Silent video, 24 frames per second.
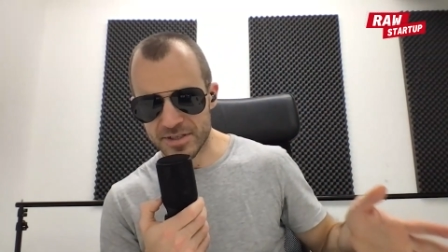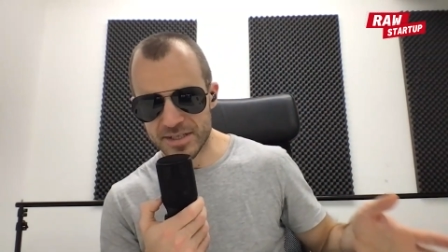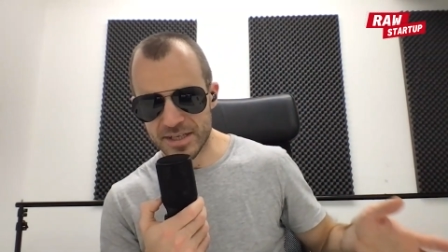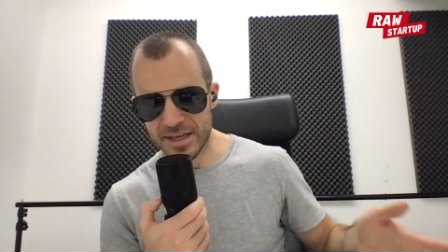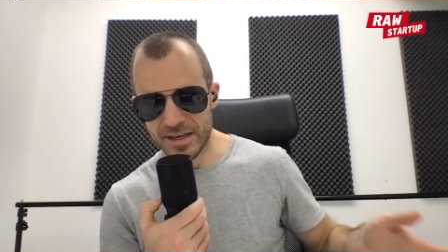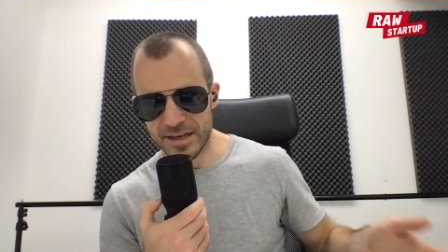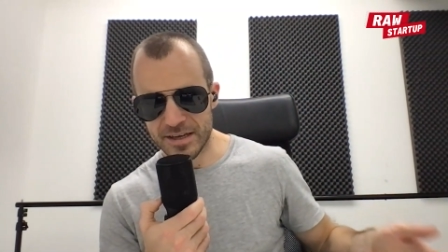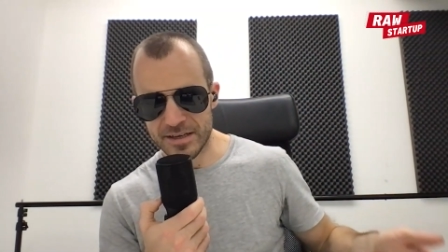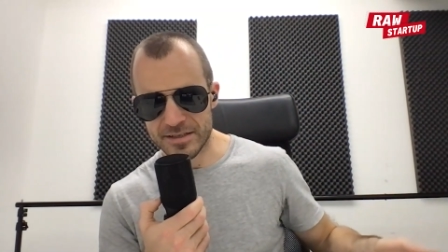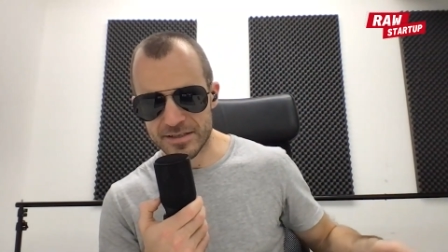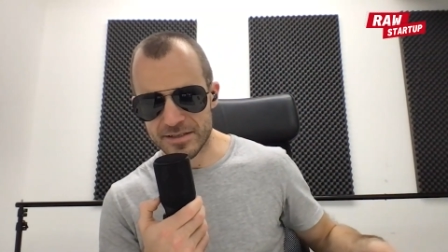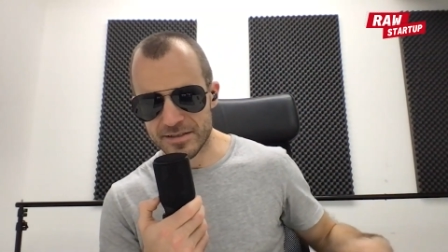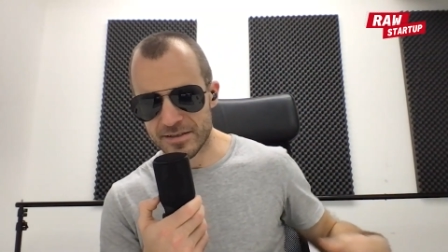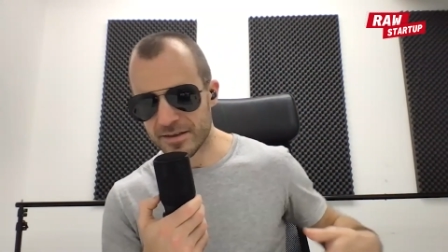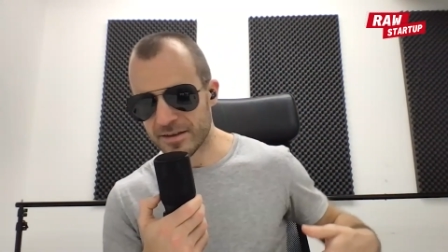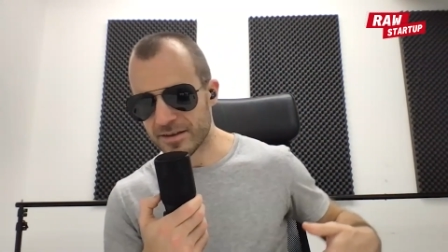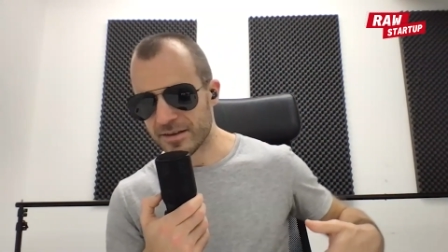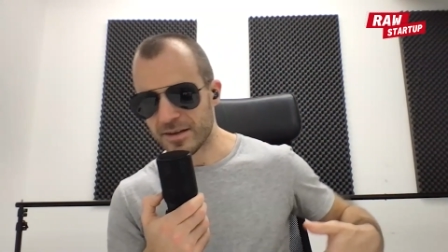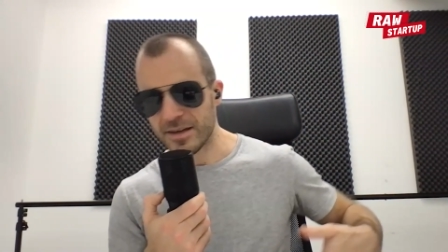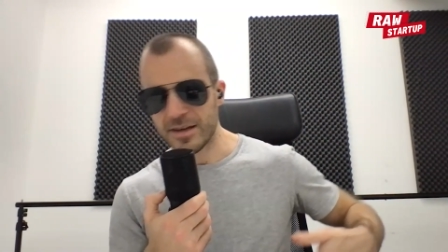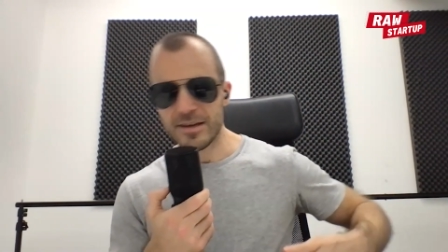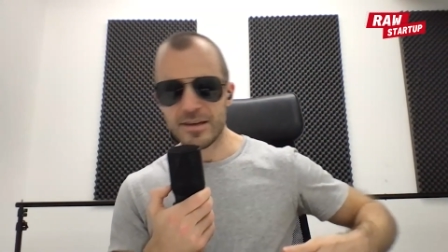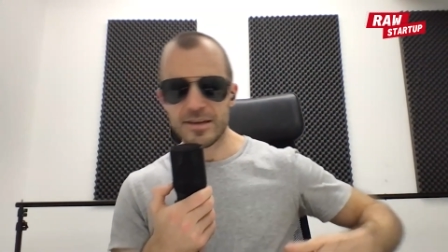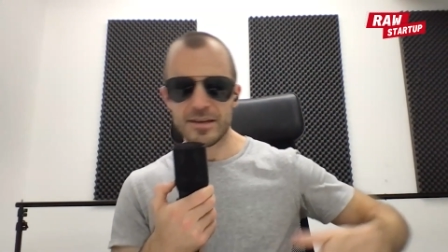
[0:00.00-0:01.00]
site.
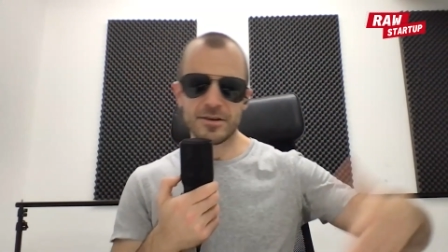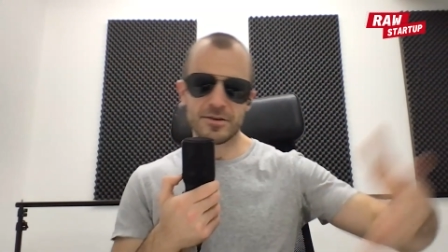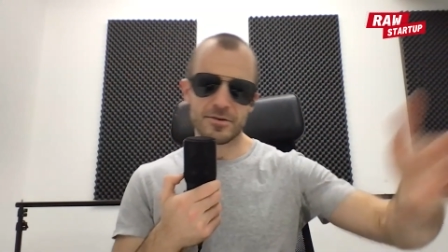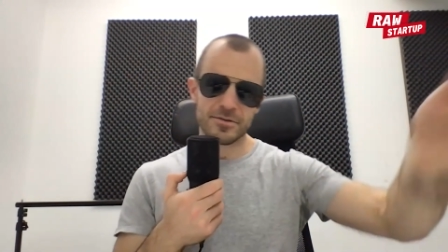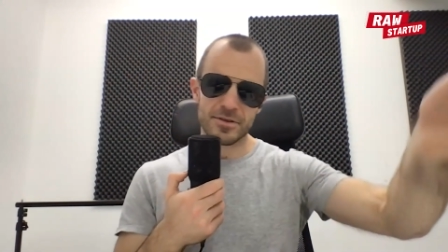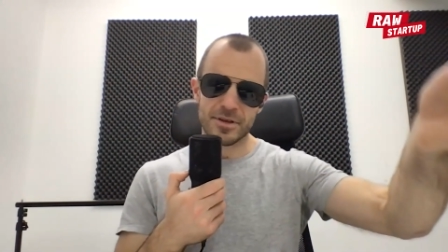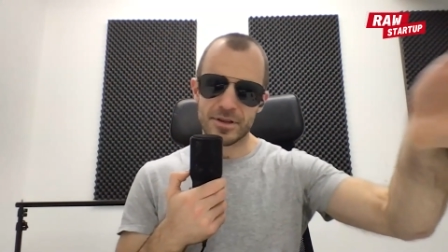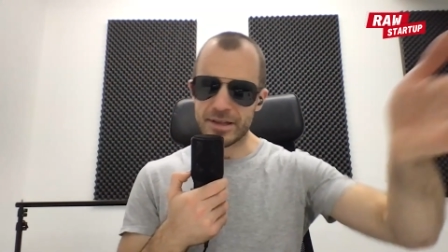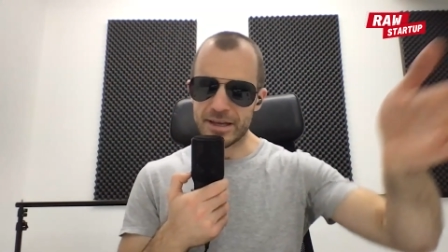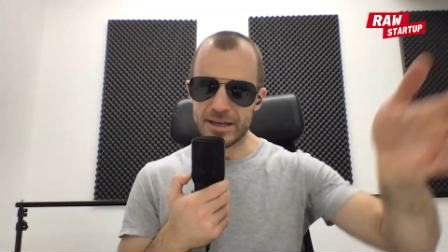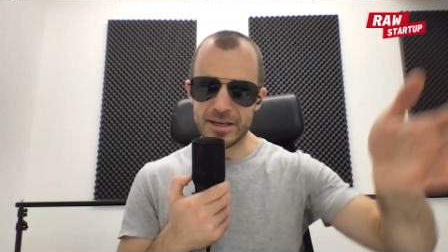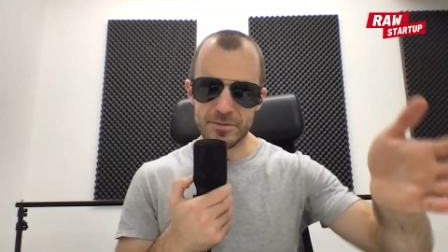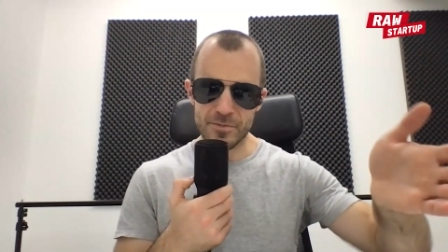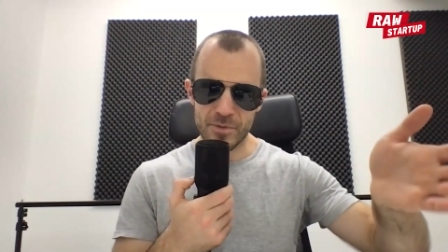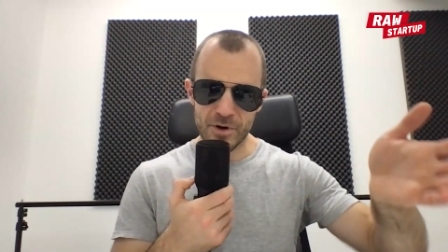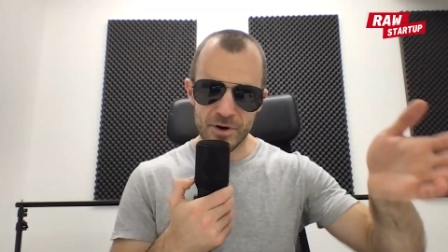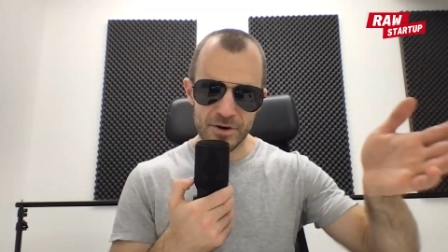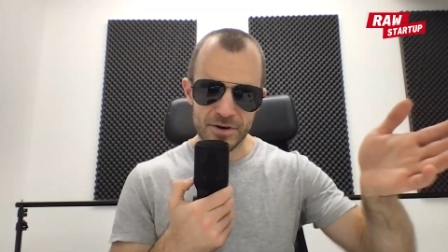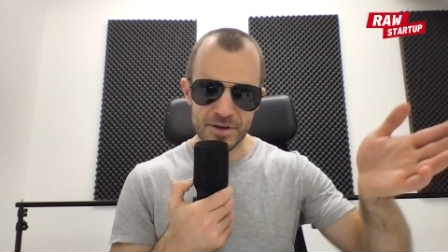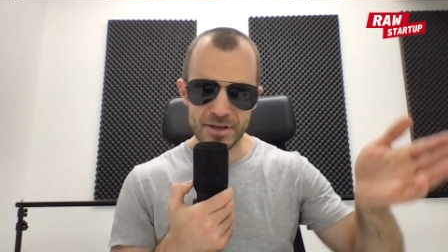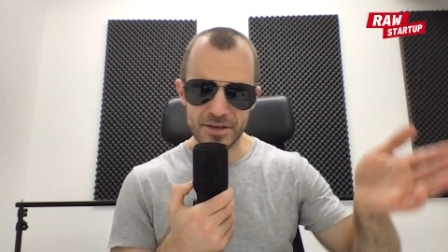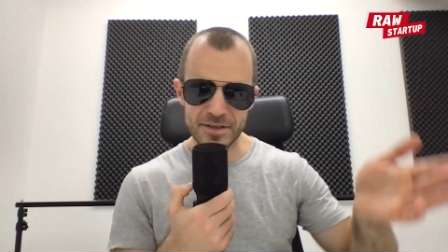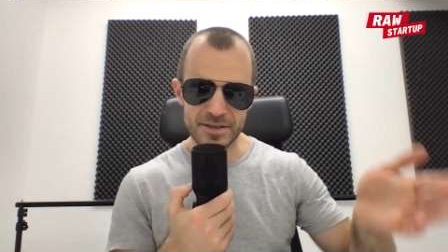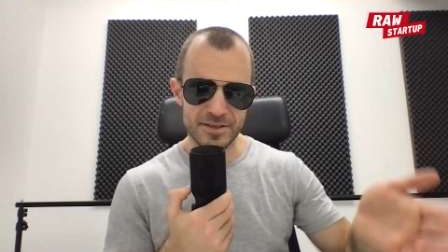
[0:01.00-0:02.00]
The here the lane
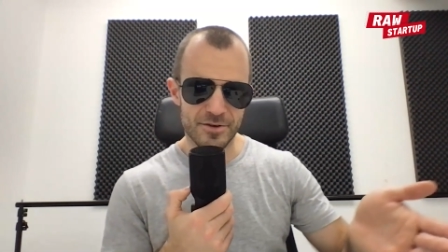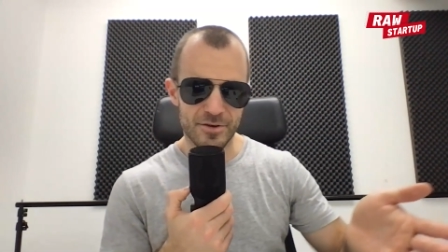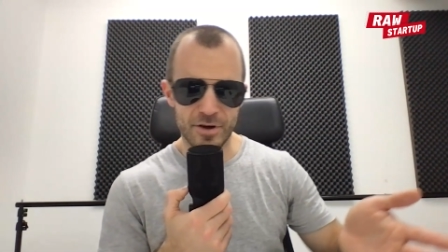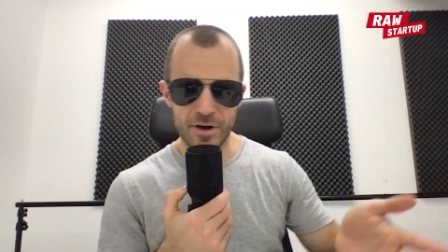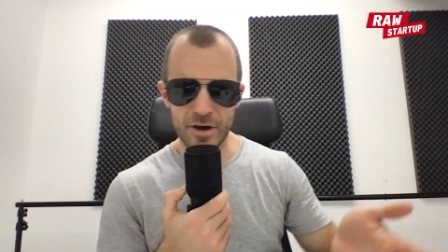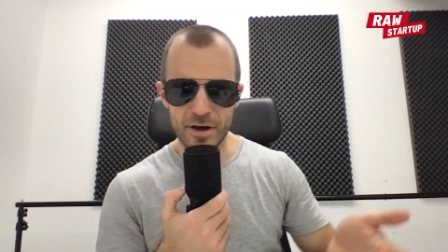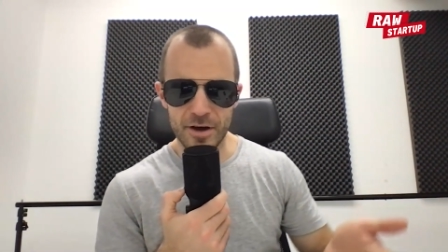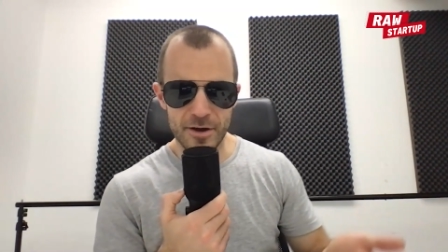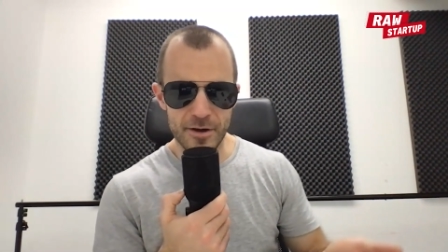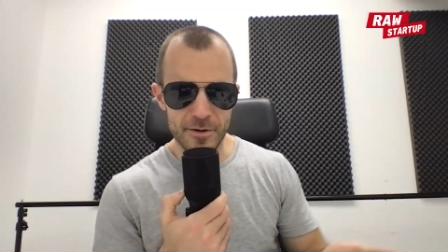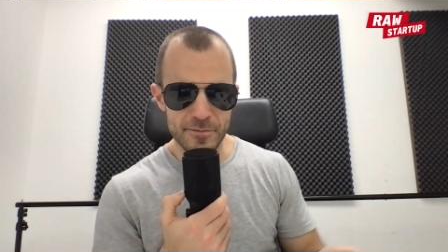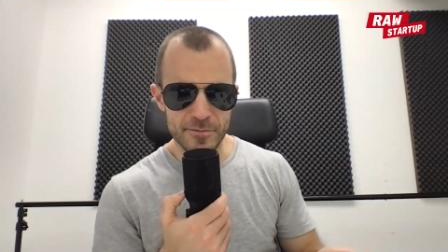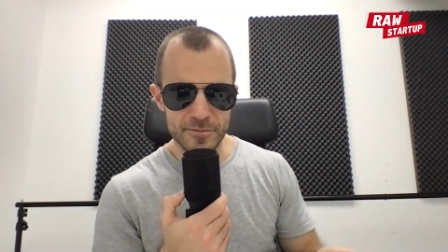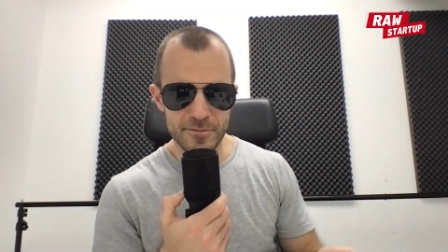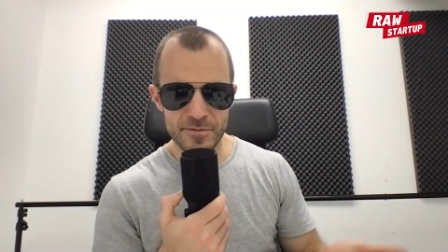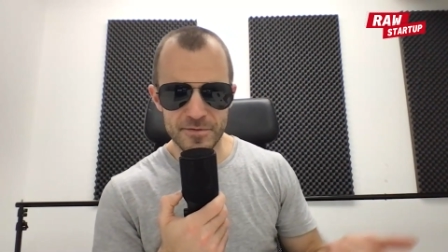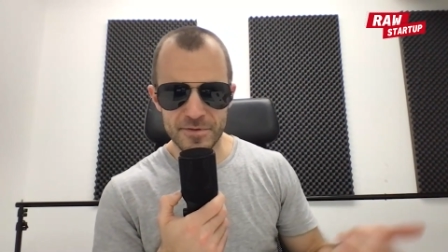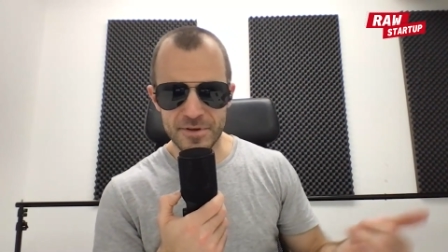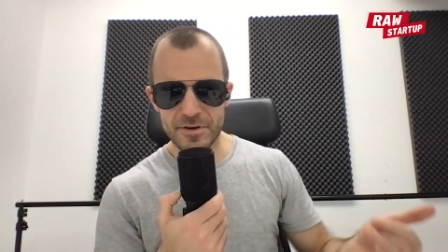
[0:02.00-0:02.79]
markings are off.